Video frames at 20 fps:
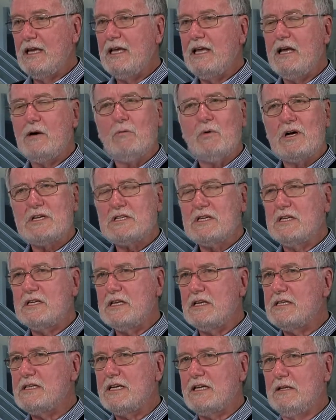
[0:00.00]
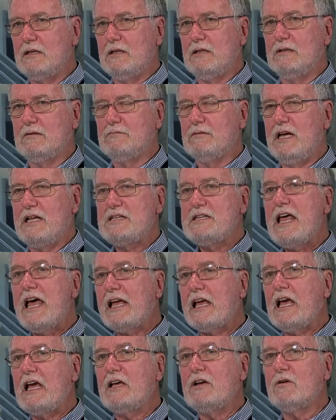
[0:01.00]
It wasn't until a
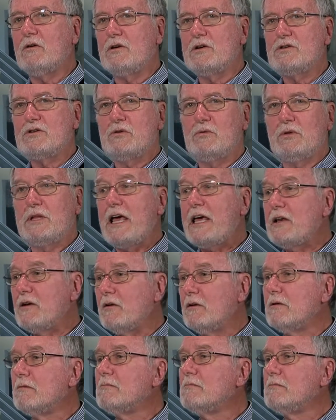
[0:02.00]
decade or two later